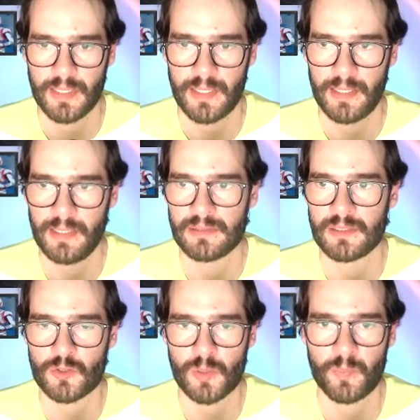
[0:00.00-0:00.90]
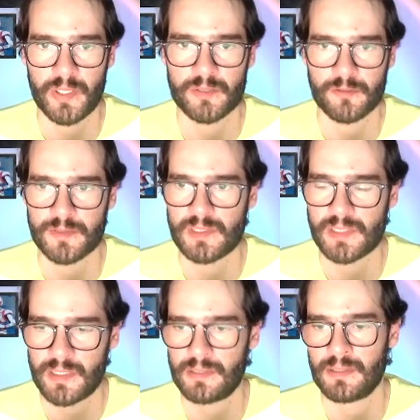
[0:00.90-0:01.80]
And the top part of the
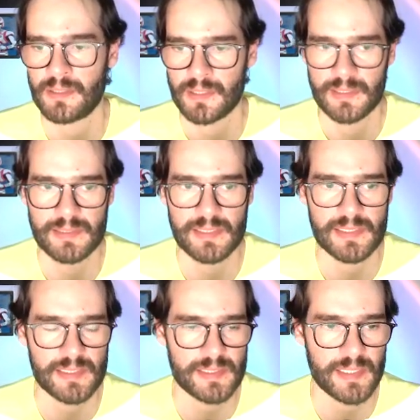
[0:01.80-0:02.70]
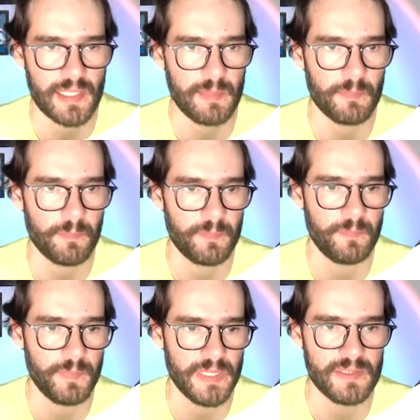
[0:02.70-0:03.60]
stem is the same
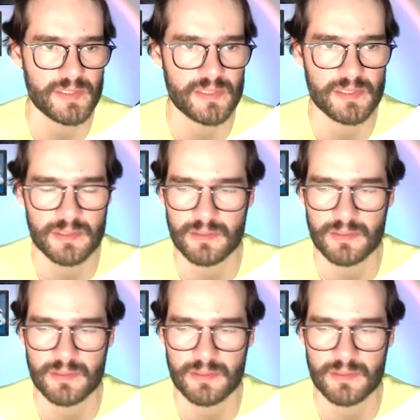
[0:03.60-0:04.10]
piece